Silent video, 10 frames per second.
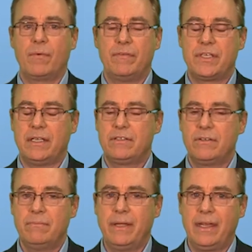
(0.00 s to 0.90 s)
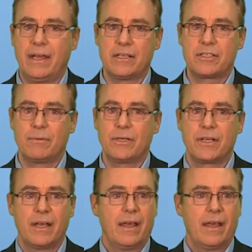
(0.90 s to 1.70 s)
We've seen too many customers,